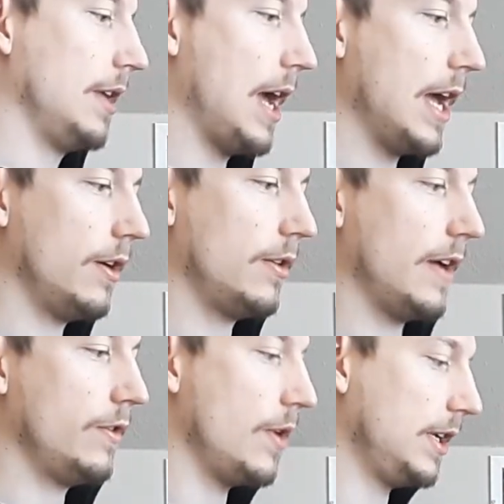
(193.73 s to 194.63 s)
I don't
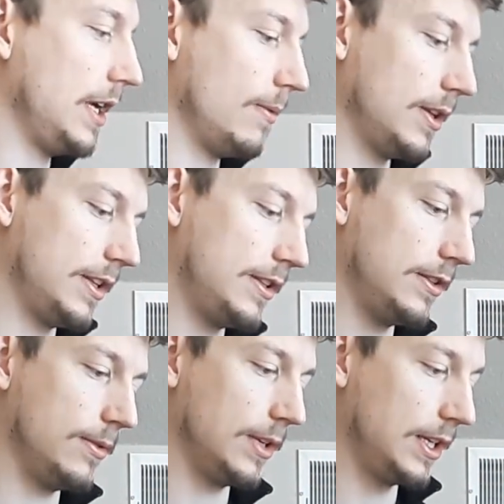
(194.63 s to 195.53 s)
have no idea what this
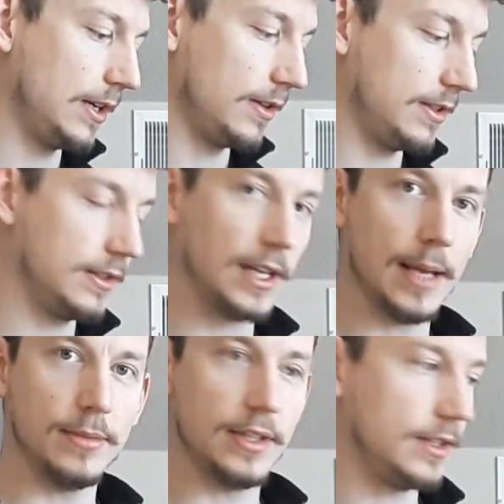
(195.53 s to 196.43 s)
is doing in here. This is
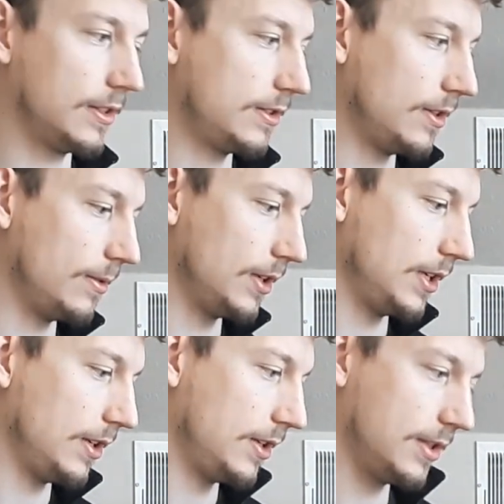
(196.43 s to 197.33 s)
Gabe's disc, so we're
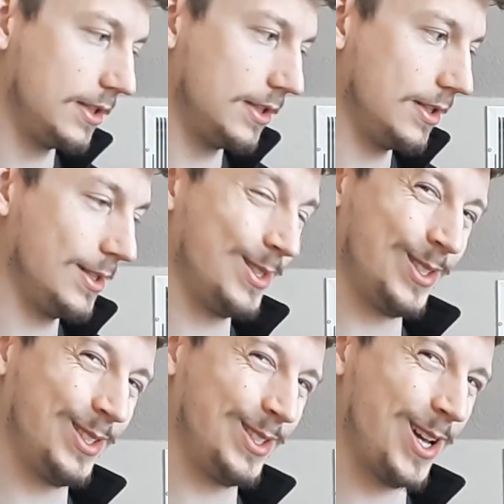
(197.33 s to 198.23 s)
gonna
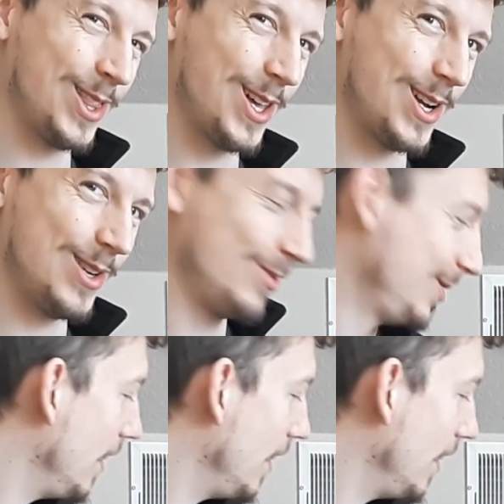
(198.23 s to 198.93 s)
cut that out.